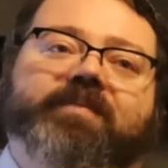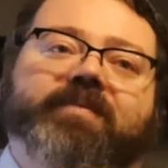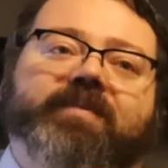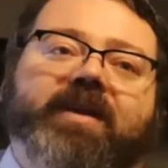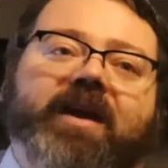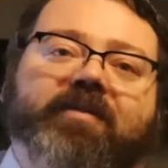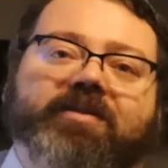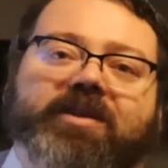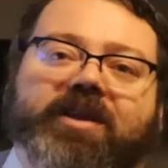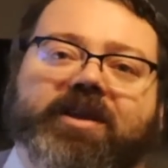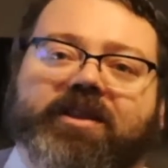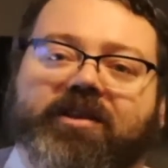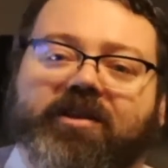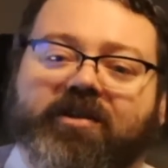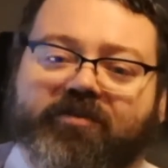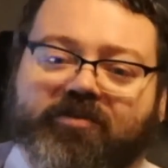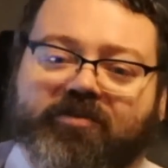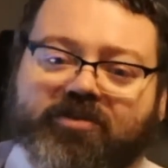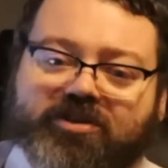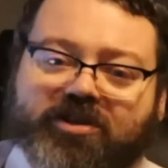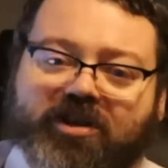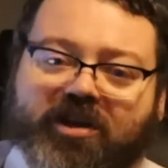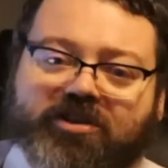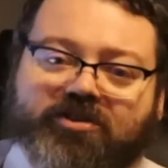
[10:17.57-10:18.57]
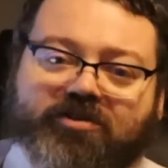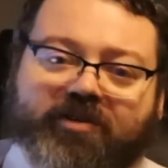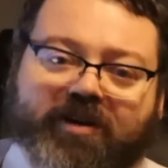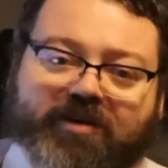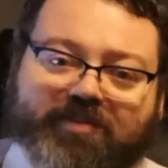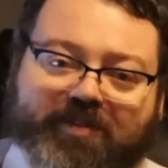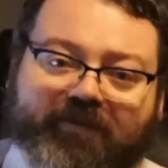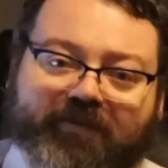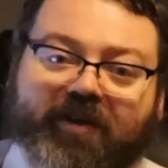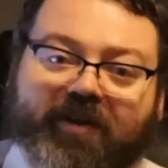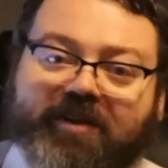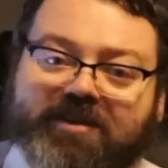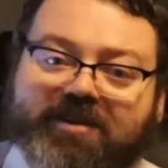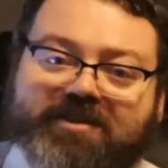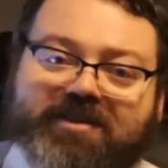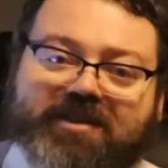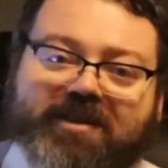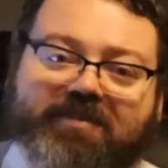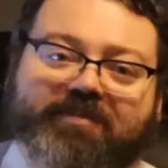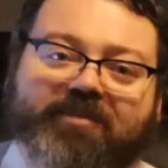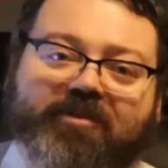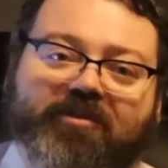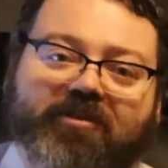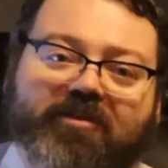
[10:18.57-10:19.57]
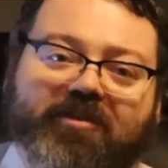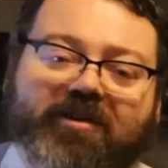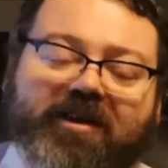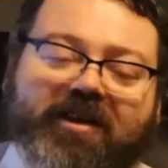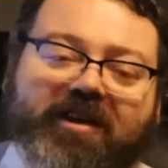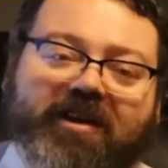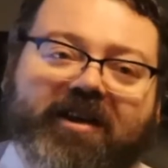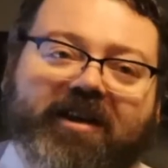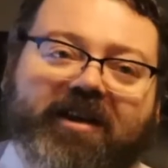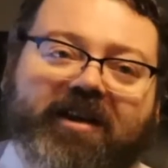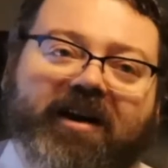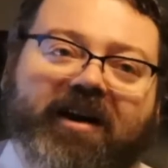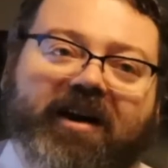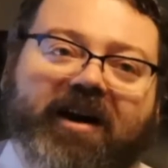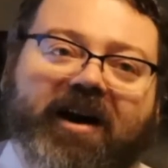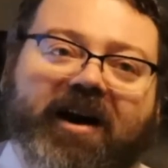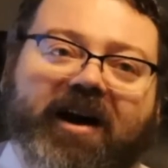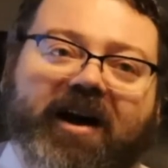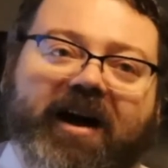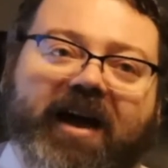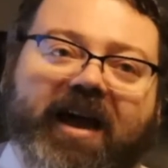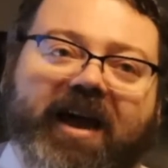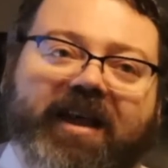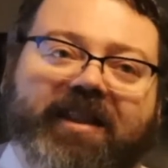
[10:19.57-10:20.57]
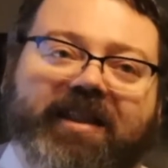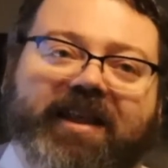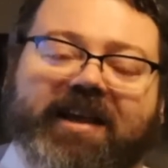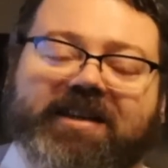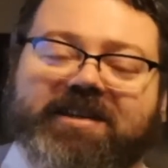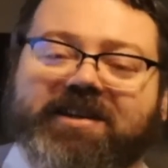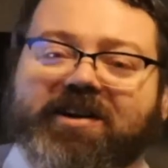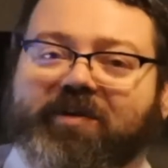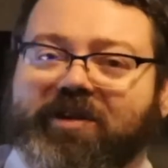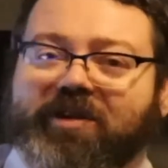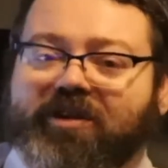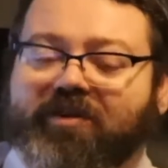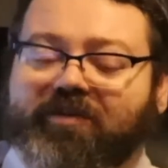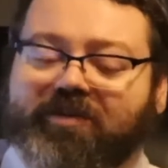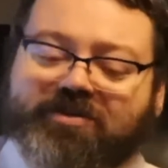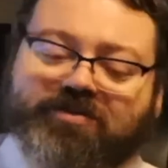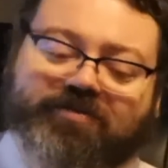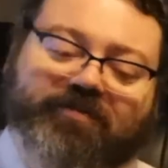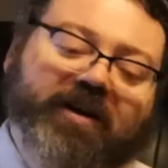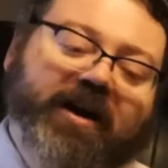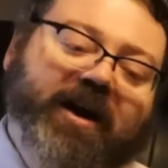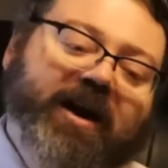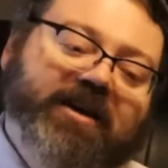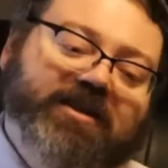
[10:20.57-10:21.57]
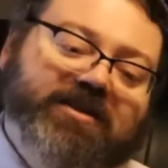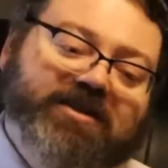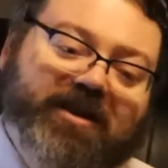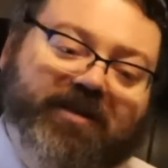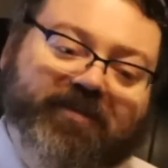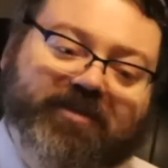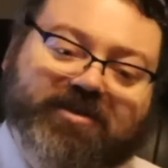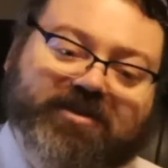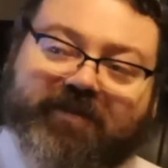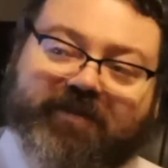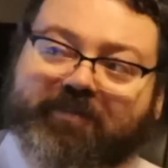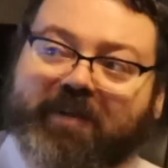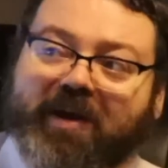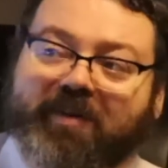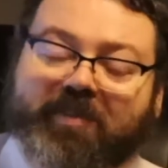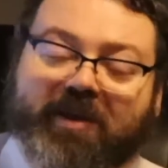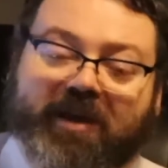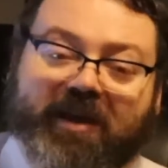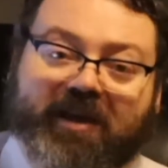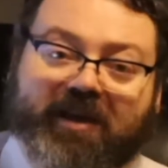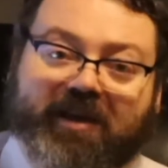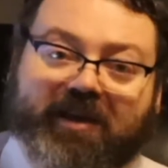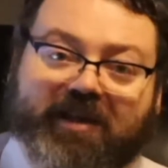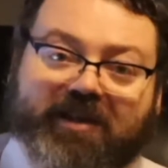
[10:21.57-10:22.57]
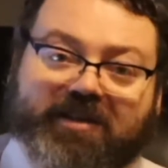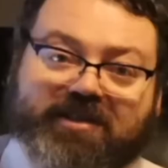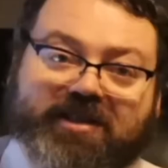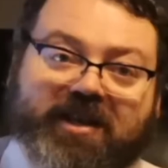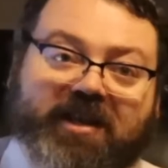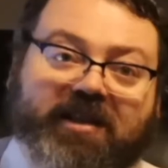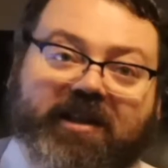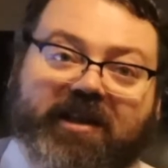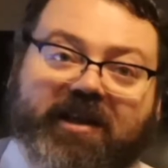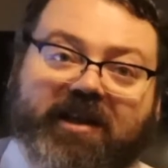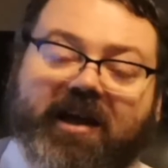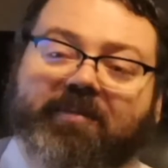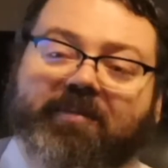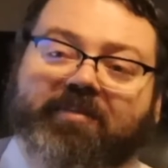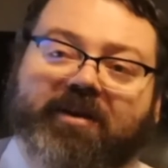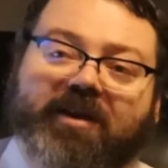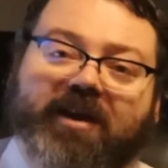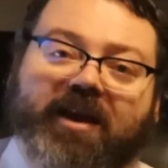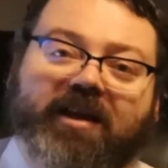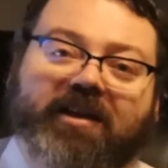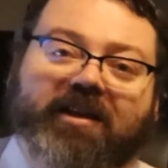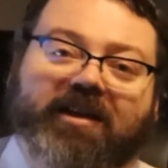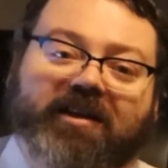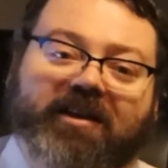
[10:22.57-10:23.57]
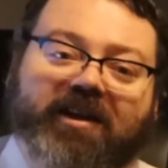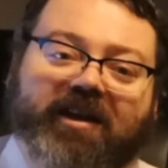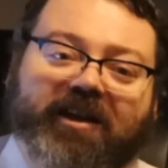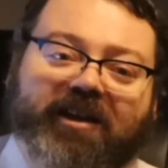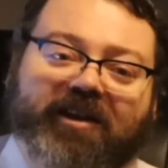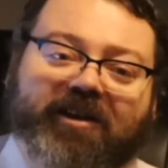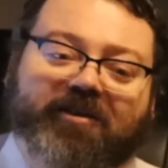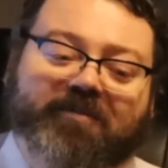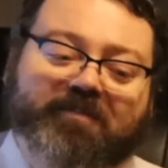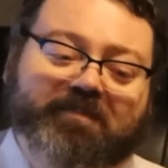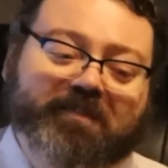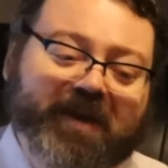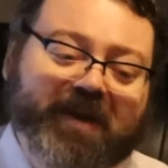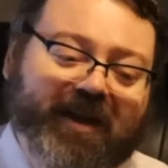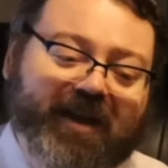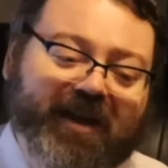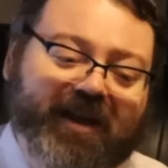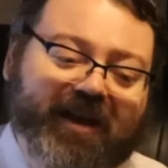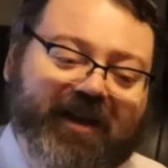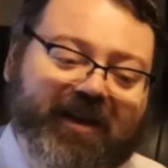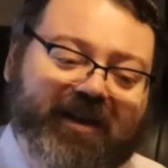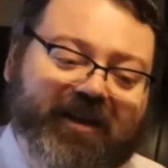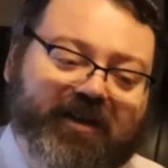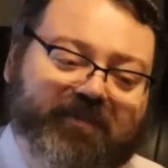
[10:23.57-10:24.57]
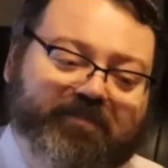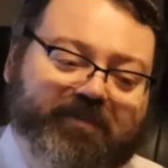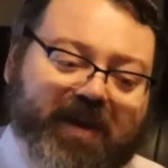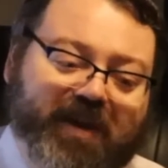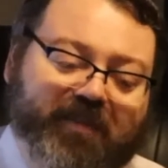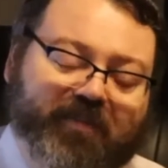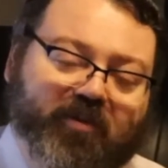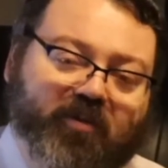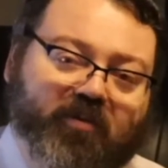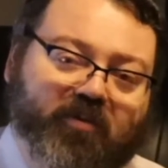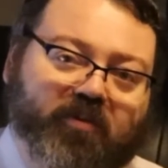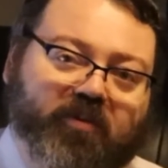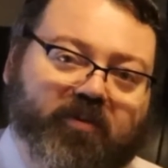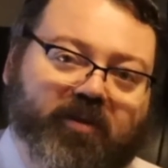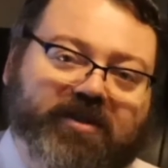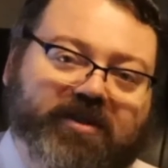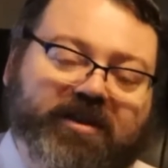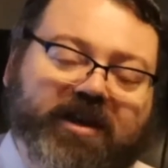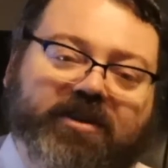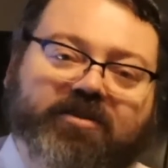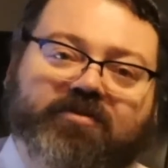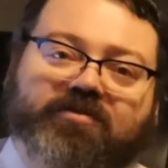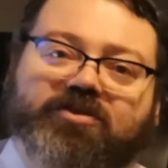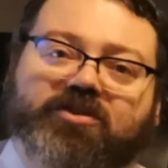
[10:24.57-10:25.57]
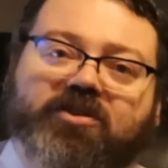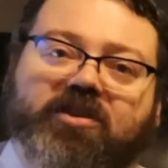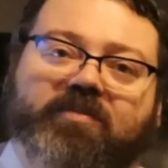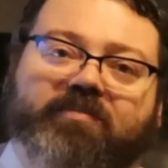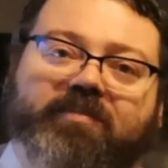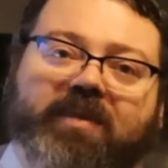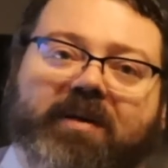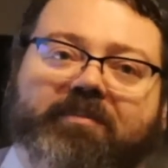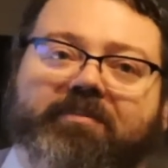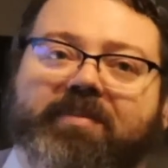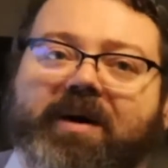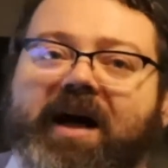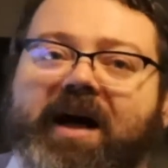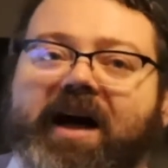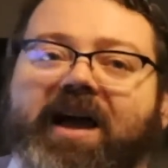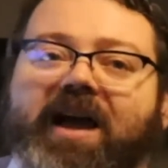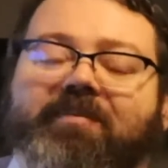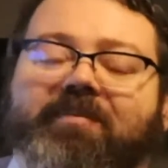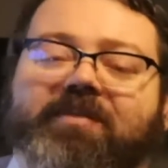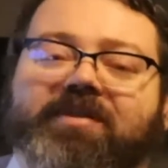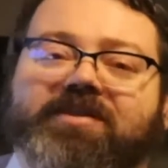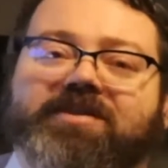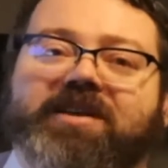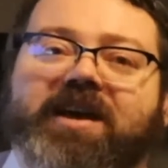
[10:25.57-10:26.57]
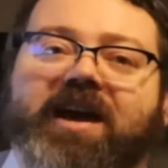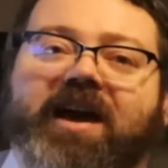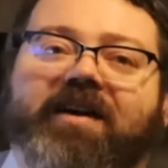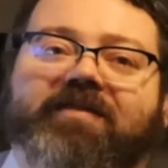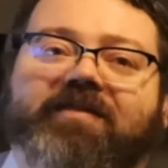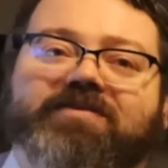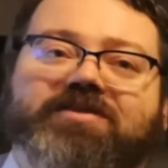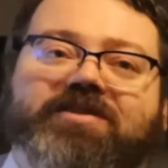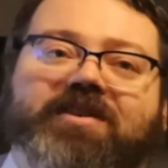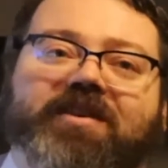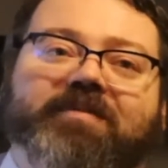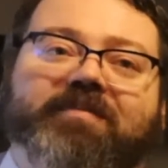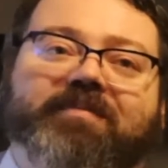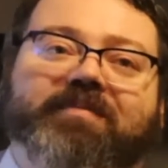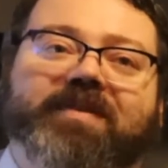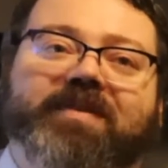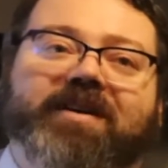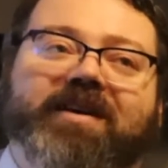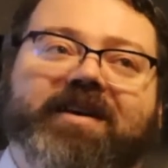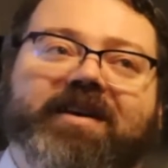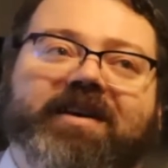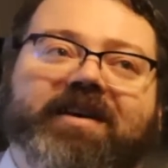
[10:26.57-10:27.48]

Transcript: everything in the universe is going to be very simple, and that's how we know it's right. Some of the stuff may be insanely complicated. People would tend to assume that pi must have some,